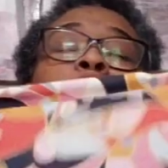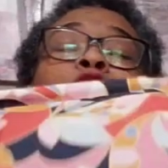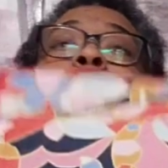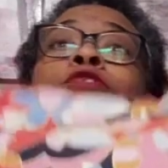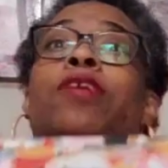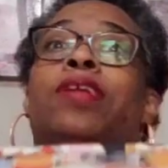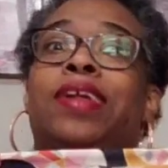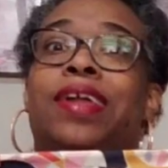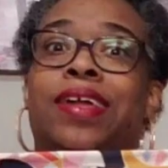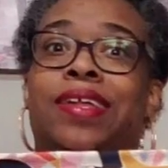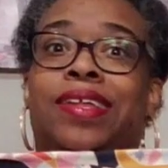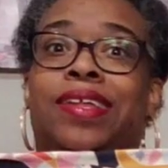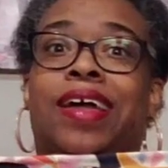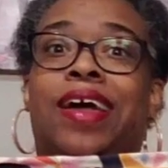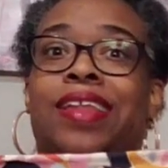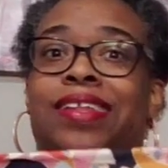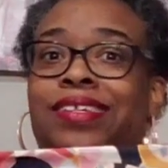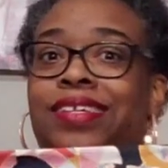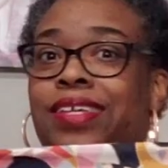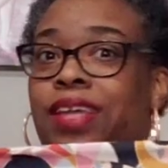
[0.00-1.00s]

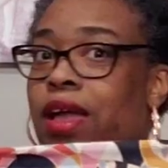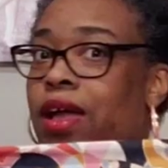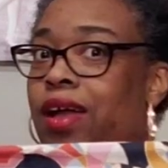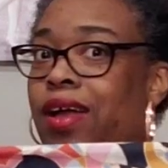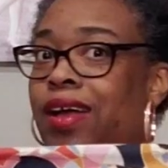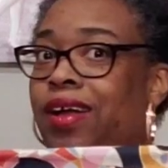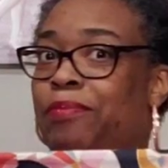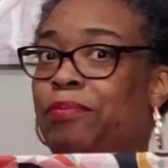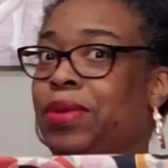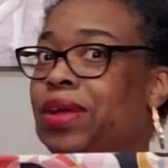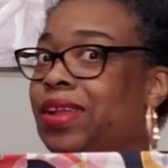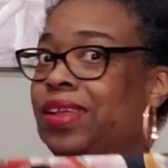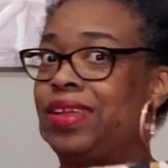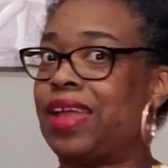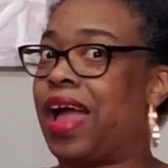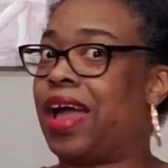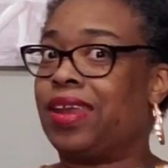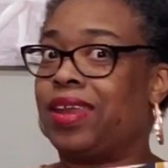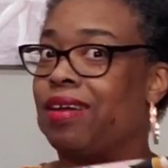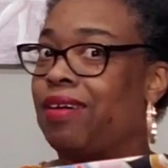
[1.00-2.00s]
$48 a yard, but
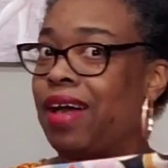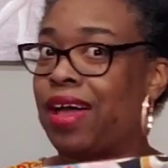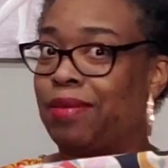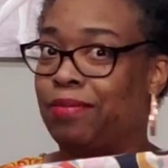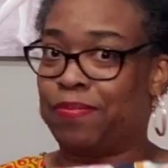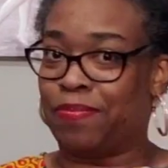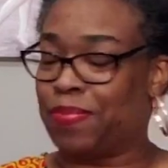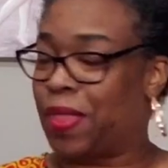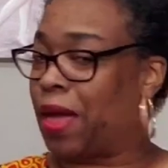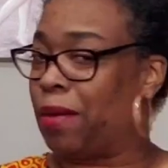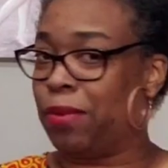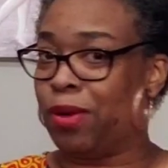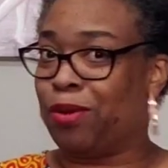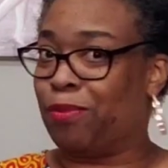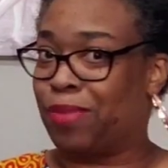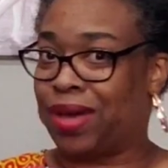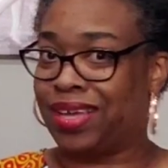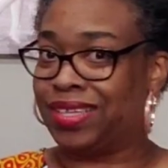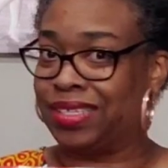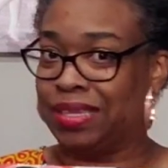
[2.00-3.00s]
y'all know I'm gonna buy